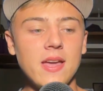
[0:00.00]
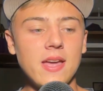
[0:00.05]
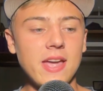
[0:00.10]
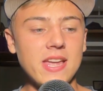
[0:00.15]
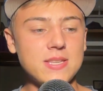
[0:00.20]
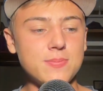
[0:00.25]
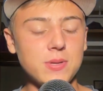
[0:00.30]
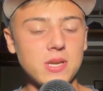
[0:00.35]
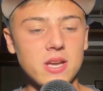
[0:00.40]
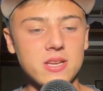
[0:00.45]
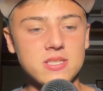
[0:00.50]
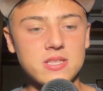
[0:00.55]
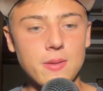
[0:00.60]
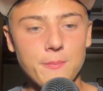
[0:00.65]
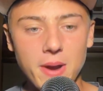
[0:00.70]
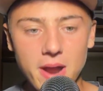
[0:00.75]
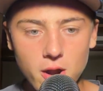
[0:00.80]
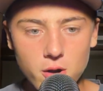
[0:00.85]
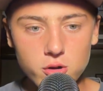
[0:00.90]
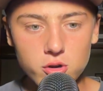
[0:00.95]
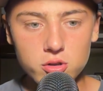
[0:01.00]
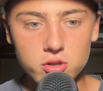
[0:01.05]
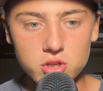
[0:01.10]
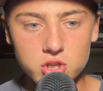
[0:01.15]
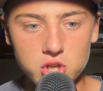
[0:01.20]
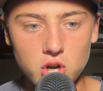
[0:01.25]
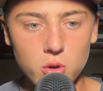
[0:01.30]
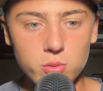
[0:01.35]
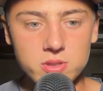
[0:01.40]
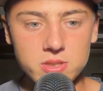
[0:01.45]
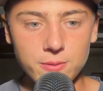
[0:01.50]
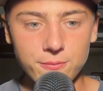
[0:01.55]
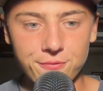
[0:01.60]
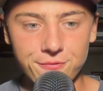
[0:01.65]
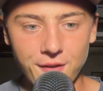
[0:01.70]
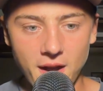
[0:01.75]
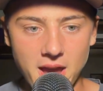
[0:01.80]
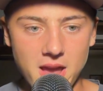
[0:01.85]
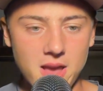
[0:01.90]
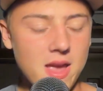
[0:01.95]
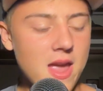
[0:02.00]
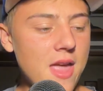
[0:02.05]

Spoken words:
It's because the Mariners showed some fight.